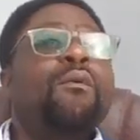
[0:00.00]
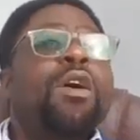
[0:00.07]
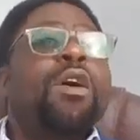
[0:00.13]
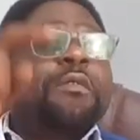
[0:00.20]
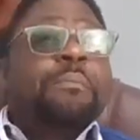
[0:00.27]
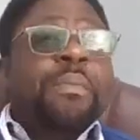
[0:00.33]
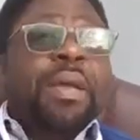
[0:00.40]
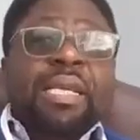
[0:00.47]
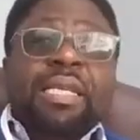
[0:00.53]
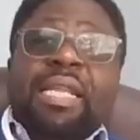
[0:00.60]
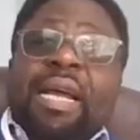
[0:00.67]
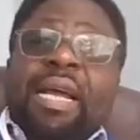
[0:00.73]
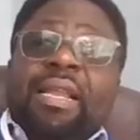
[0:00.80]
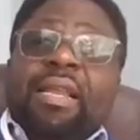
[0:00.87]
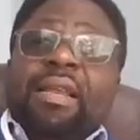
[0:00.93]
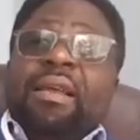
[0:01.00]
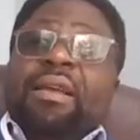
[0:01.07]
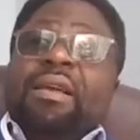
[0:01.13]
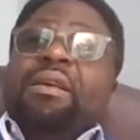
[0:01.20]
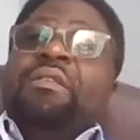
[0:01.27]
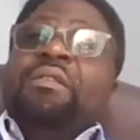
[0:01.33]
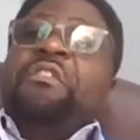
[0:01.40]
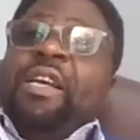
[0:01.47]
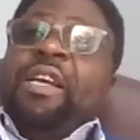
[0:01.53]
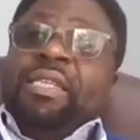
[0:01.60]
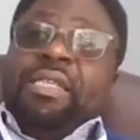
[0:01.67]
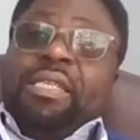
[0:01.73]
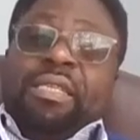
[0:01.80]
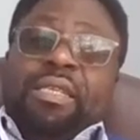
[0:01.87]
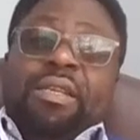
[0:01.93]
Which means that
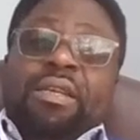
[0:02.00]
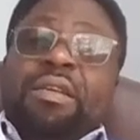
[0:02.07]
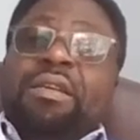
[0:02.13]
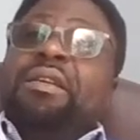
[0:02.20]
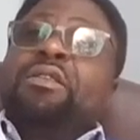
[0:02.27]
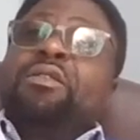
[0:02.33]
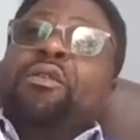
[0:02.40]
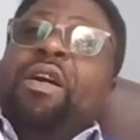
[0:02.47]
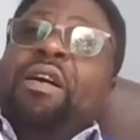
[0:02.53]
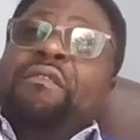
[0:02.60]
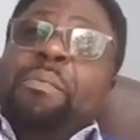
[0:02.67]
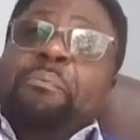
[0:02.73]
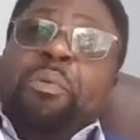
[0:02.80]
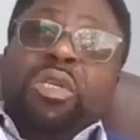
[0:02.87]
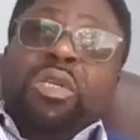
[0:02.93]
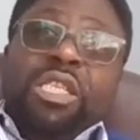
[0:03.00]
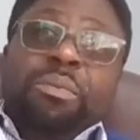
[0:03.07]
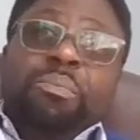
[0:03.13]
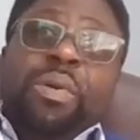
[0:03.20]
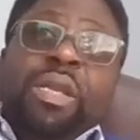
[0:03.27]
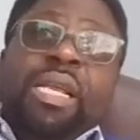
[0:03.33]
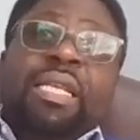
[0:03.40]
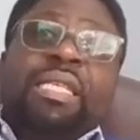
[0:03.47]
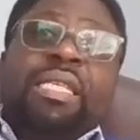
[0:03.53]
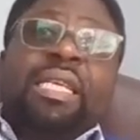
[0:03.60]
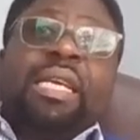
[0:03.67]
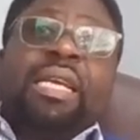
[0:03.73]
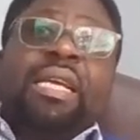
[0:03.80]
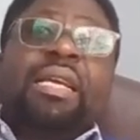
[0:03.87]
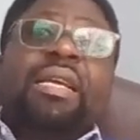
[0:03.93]
first, you have the
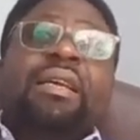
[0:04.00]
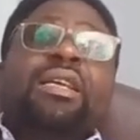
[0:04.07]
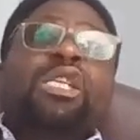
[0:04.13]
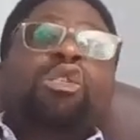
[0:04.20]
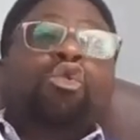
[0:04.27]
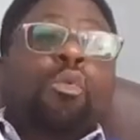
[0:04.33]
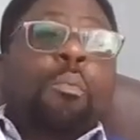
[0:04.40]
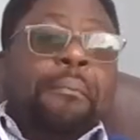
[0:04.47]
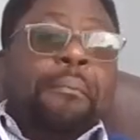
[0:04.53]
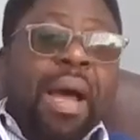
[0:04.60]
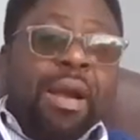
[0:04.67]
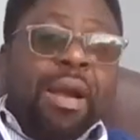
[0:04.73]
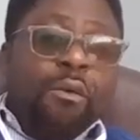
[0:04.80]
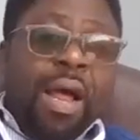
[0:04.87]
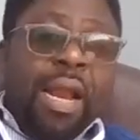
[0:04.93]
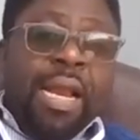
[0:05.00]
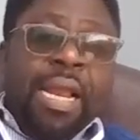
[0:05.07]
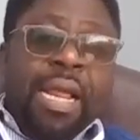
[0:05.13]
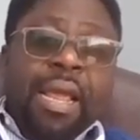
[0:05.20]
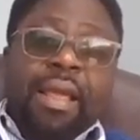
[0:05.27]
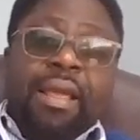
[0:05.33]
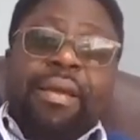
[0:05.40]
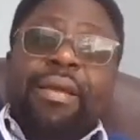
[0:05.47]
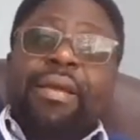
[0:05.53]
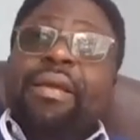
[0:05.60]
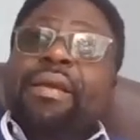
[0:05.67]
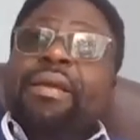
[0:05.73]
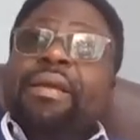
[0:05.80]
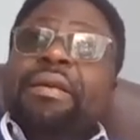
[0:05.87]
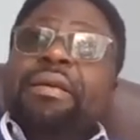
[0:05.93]
possibility to manually
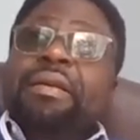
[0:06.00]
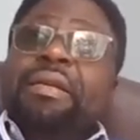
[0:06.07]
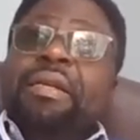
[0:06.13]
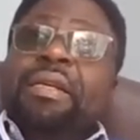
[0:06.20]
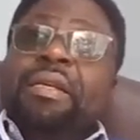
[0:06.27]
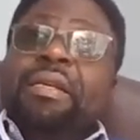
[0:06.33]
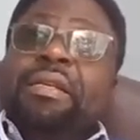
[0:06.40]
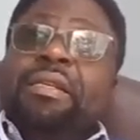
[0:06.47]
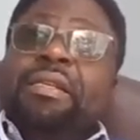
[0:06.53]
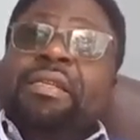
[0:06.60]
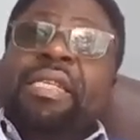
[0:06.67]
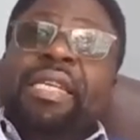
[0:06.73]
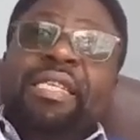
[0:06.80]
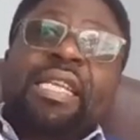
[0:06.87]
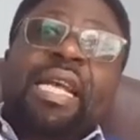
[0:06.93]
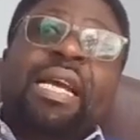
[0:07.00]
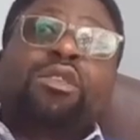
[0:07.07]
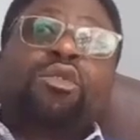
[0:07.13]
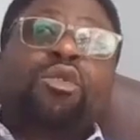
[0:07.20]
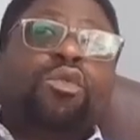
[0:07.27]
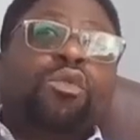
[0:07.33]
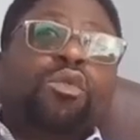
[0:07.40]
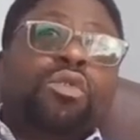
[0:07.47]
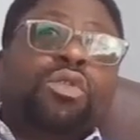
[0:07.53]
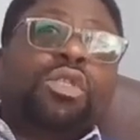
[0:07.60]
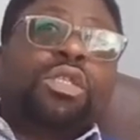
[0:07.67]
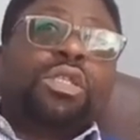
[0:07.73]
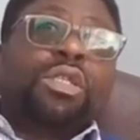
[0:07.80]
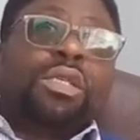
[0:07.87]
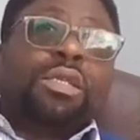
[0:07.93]
decide to
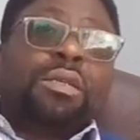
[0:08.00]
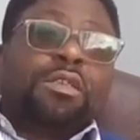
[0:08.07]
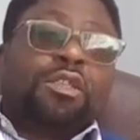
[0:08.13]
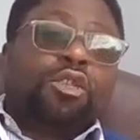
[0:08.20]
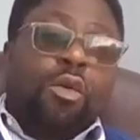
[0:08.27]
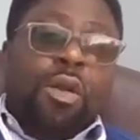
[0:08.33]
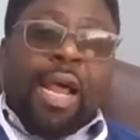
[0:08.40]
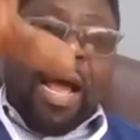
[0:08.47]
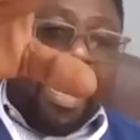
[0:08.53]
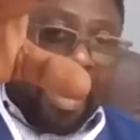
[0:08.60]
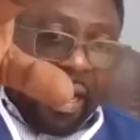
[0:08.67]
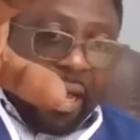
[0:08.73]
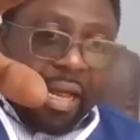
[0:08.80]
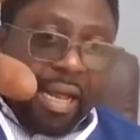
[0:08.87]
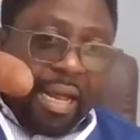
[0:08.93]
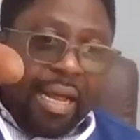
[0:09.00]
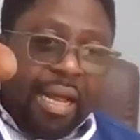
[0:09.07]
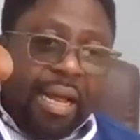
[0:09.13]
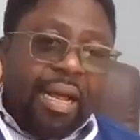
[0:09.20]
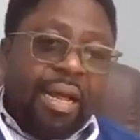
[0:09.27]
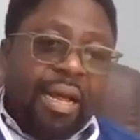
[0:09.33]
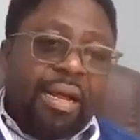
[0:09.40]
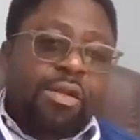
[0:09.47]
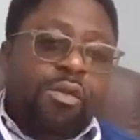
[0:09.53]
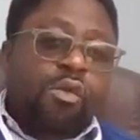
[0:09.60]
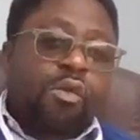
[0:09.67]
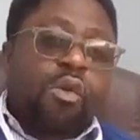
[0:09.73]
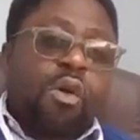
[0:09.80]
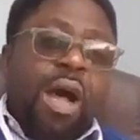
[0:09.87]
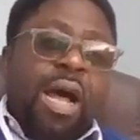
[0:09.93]
use solar.
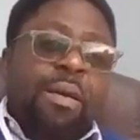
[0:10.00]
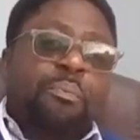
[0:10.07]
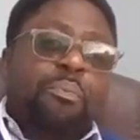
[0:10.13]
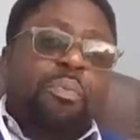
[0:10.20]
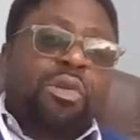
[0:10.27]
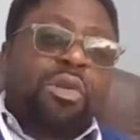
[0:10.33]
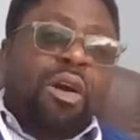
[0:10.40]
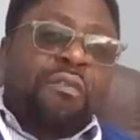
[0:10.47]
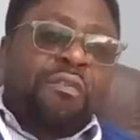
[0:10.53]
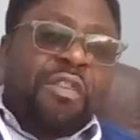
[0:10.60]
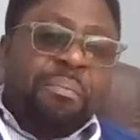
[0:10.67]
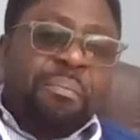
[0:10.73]
You go and put up